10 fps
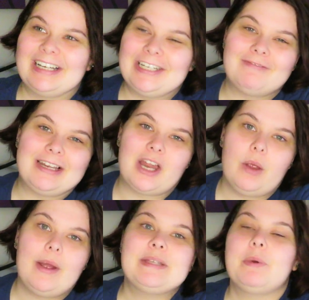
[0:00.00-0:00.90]
I don't really
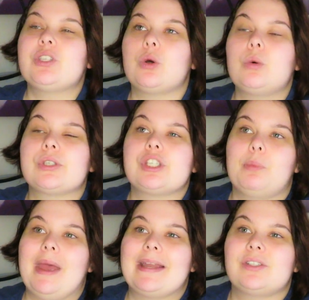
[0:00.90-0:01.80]
know. I suppose it also
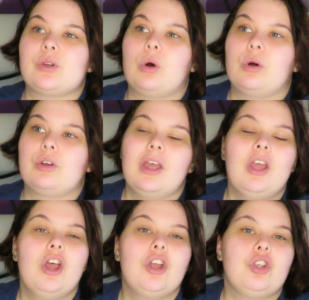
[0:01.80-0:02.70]
depends on
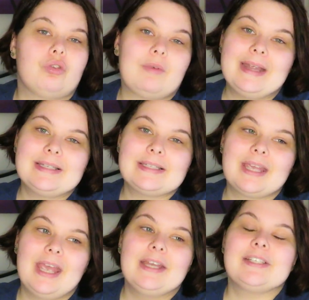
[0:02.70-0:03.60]
your
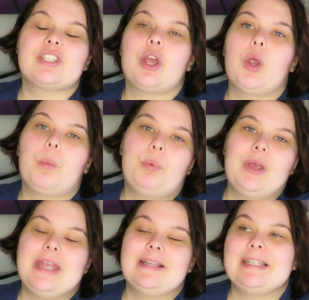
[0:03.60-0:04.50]
risk. So
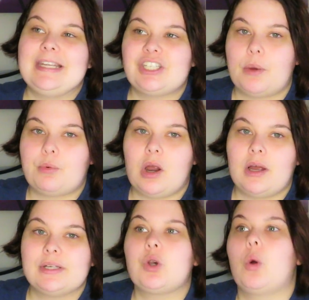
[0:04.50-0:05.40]
putting in t-shirt
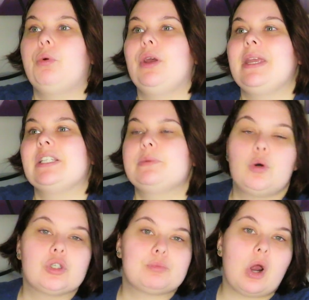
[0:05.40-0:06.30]
bras, or putting in
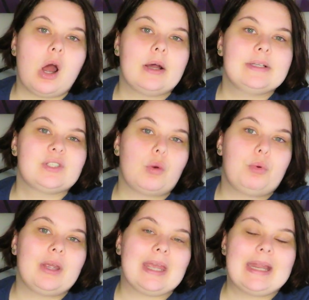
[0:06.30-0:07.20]
sports bras, or
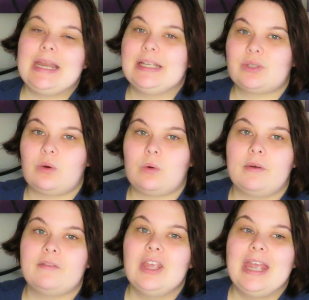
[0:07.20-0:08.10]
putting in any
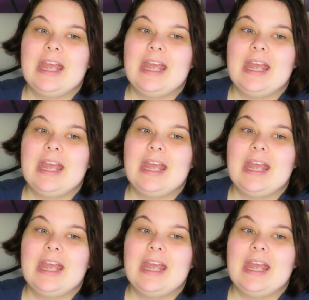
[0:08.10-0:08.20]
sort of